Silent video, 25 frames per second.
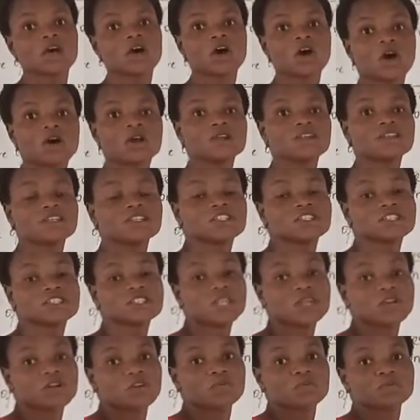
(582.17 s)
the share
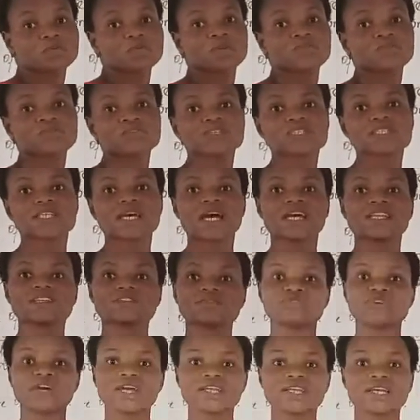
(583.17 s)
of profits are
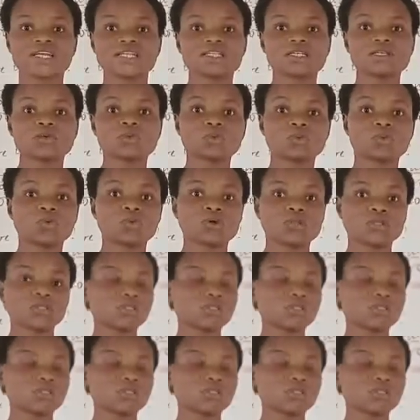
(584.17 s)
divided equally.